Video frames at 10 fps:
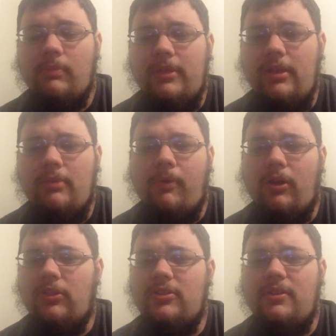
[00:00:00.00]
be
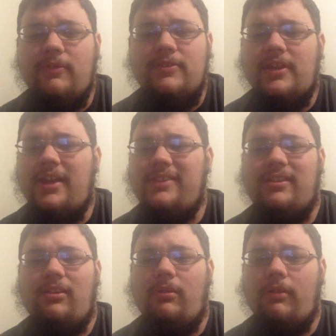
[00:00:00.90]
part of the different side
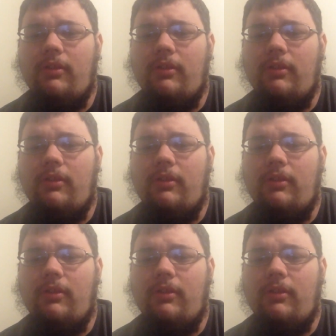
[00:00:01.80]
set,